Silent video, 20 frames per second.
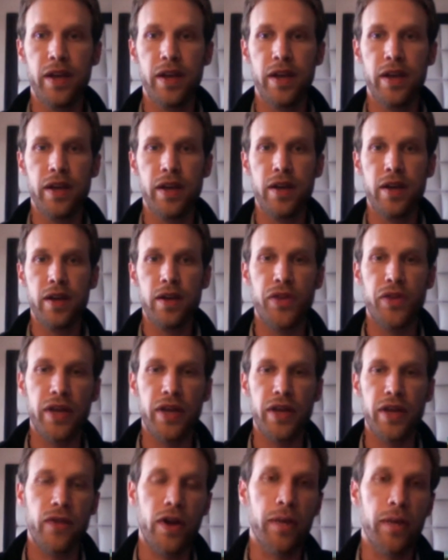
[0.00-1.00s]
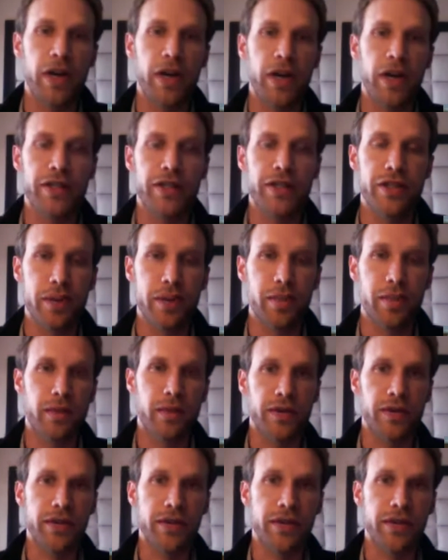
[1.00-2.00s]
Well, thank you very much, Jim.
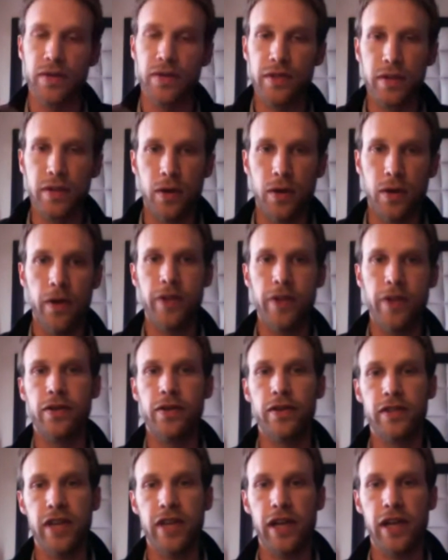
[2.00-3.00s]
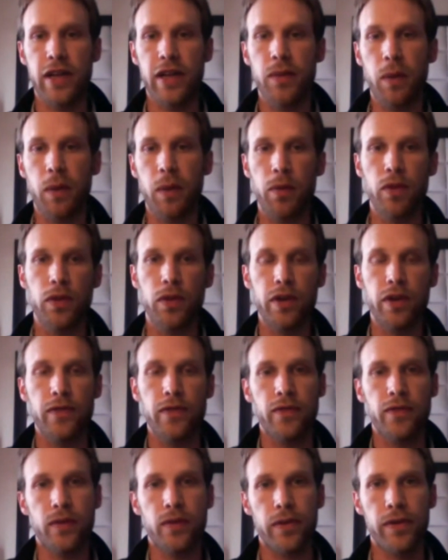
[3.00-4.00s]
Those stories are exactly what we're looking
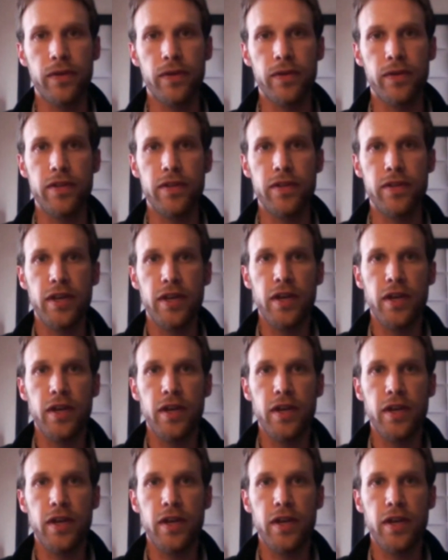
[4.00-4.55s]
for, those